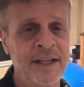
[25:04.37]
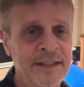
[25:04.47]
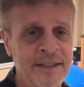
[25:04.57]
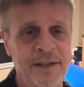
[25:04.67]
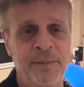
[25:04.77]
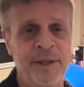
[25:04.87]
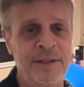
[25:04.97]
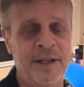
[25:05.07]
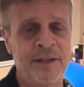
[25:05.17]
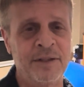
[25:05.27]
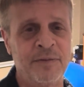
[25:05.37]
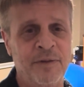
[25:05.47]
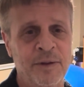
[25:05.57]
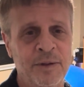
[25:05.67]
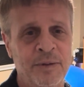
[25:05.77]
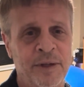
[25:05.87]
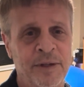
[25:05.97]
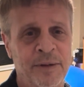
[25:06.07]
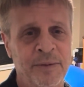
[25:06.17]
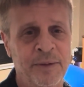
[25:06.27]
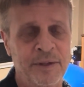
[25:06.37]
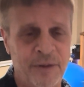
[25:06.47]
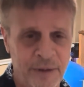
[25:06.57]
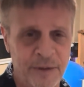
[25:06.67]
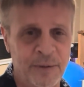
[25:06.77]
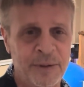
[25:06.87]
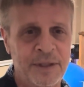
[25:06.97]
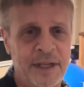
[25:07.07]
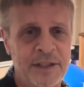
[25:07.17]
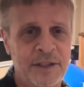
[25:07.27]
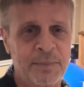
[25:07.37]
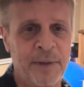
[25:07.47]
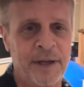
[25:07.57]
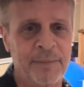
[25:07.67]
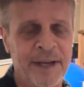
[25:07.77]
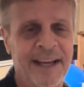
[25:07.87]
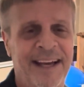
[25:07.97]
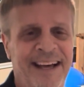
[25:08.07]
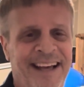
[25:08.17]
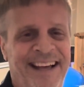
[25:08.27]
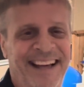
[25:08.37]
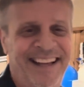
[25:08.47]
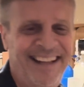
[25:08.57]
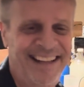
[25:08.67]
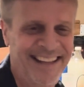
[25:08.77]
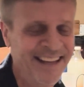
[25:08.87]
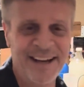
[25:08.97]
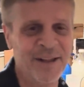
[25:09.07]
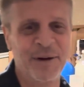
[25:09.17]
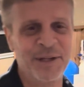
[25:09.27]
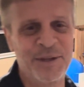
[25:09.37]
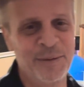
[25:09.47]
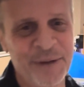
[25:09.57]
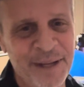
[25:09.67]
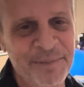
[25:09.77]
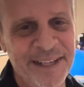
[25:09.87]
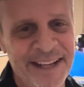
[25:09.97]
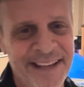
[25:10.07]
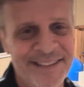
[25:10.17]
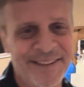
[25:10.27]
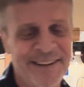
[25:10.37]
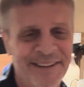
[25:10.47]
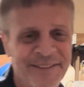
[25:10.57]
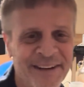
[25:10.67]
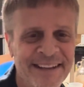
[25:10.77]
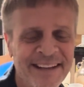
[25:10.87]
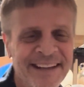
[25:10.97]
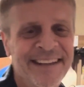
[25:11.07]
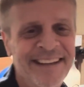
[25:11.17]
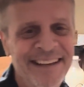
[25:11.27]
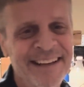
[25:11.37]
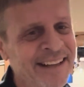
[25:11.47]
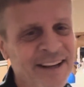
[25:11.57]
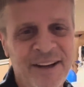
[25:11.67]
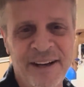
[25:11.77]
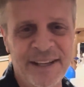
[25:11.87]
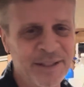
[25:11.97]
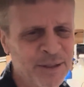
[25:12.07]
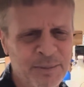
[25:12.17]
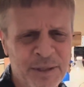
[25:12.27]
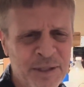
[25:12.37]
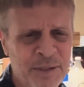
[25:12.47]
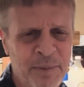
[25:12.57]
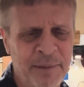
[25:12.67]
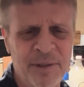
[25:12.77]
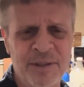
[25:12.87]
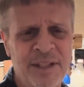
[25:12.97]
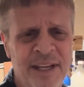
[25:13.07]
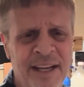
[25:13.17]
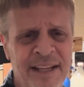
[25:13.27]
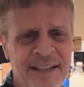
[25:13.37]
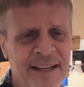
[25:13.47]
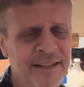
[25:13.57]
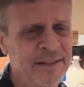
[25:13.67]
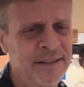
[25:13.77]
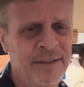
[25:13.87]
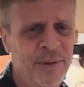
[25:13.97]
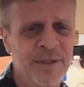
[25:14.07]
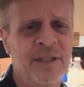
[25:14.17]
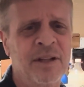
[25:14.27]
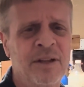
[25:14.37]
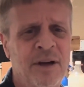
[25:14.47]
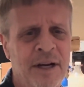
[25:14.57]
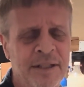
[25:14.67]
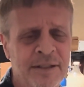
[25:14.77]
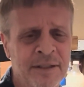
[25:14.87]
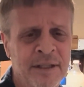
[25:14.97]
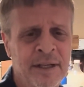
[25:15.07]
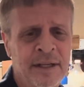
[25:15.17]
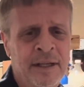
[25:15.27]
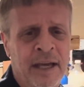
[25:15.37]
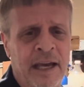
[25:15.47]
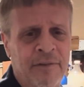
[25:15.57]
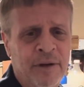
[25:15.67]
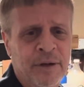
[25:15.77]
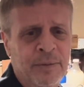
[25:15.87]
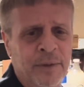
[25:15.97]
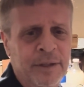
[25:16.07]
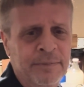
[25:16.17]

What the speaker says: Send me a text first so I know it's not spam. Otherwise you won't get me the answer anyway. Oh, I guess so much spam. Don't you hate that? Where's the laws? Have a good one.